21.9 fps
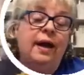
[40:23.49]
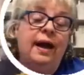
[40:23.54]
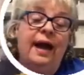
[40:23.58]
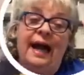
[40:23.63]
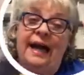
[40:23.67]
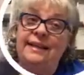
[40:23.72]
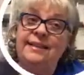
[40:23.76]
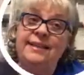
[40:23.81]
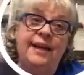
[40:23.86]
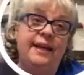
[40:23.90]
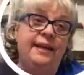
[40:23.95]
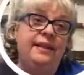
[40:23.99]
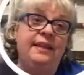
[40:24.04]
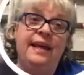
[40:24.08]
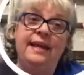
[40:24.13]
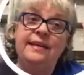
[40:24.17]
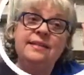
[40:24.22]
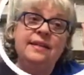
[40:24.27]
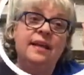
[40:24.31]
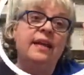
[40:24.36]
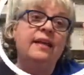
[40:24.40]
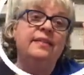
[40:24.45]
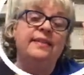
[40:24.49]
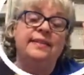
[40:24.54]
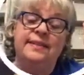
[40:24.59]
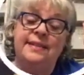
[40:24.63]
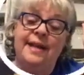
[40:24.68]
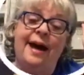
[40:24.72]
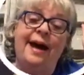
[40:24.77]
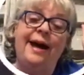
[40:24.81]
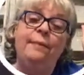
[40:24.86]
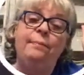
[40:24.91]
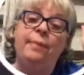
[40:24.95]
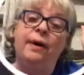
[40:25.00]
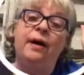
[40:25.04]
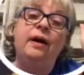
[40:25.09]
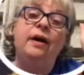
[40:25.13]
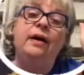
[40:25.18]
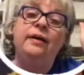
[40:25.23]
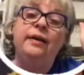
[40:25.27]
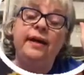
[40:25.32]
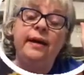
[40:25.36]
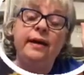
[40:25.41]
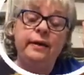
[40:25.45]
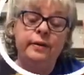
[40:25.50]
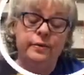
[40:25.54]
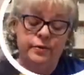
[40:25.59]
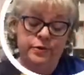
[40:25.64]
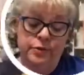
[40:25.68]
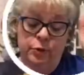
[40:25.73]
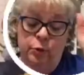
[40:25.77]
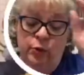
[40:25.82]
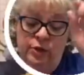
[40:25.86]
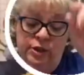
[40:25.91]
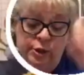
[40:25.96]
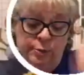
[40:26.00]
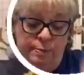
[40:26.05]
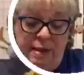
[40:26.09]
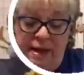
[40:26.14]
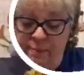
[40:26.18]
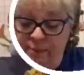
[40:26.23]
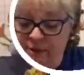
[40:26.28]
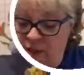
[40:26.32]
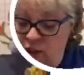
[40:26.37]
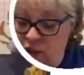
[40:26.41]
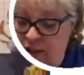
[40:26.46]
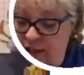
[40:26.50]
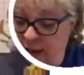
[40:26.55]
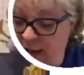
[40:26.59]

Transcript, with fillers: I tell you, that's like the Tide Pod eaters, which maybe she